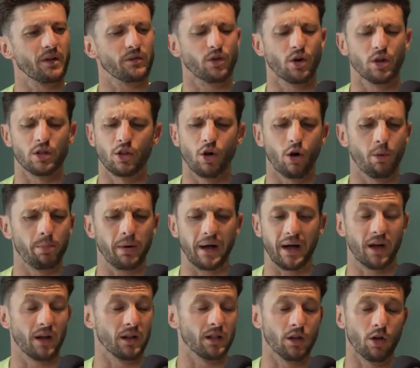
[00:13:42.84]
I've got
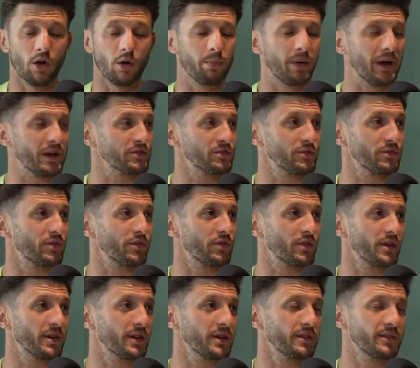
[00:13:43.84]
a lot of passion for
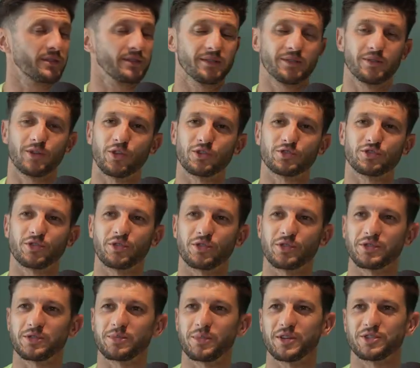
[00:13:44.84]
footy. Not
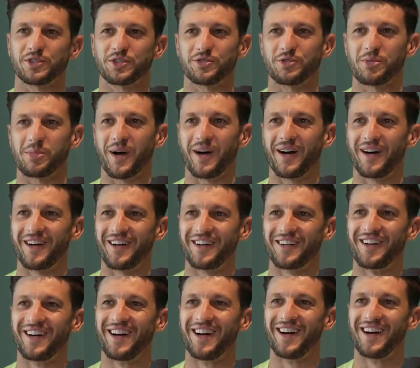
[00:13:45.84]
sure as much as
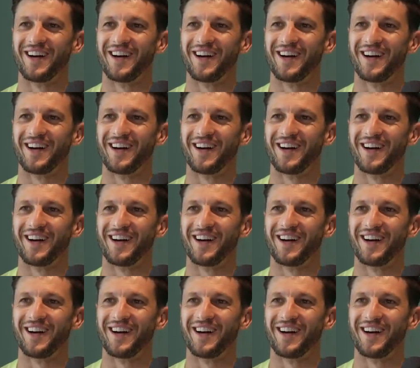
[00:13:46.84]
Roberto,